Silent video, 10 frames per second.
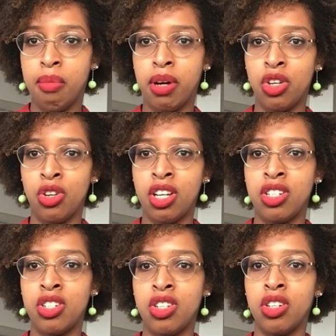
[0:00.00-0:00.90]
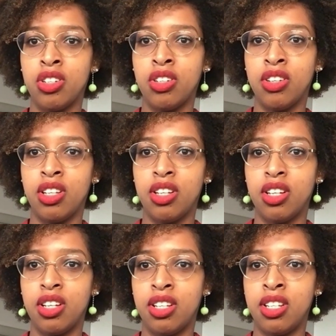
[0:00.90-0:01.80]
but you need to
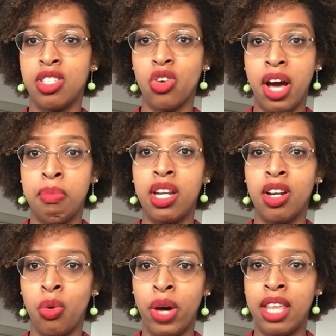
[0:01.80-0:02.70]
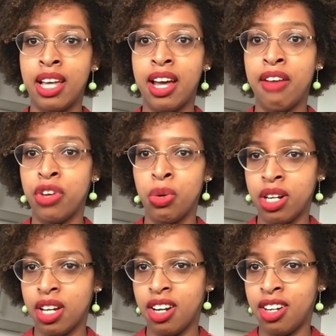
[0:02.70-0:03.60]
describe it in a way that
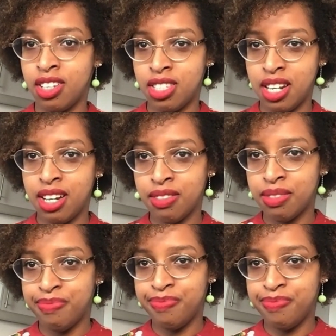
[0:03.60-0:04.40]
everyone can understand.